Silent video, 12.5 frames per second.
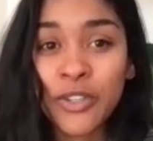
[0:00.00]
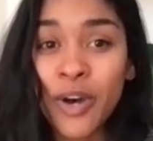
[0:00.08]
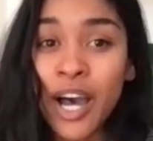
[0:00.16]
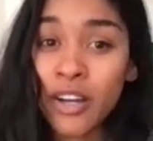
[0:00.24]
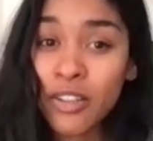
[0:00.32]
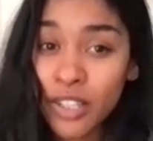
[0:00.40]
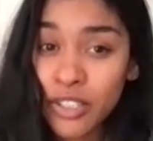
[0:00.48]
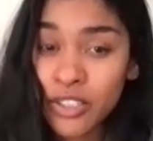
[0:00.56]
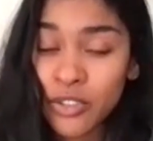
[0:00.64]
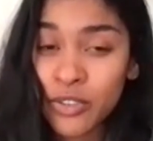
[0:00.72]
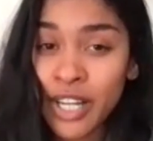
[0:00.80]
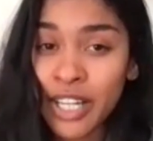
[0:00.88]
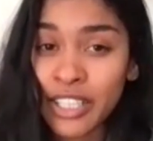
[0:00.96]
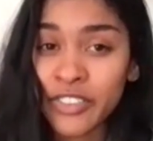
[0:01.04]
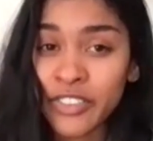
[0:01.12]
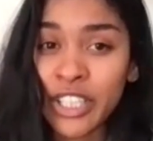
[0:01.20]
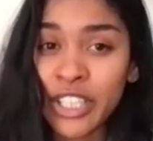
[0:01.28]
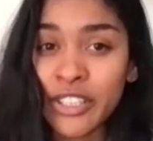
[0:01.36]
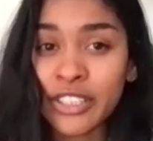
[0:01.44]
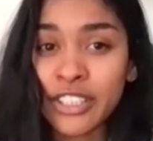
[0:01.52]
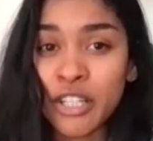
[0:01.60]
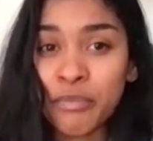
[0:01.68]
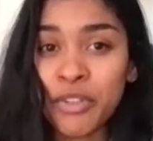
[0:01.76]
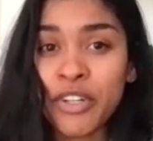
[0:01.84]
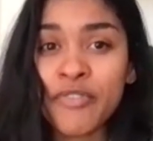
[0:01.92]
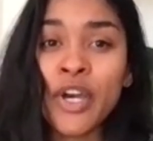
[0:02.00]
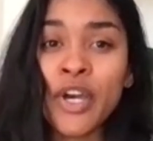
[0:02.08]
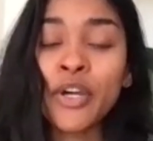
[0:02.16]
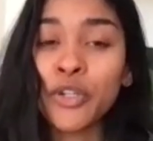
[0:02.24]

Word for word: So I'll let you kind of share some of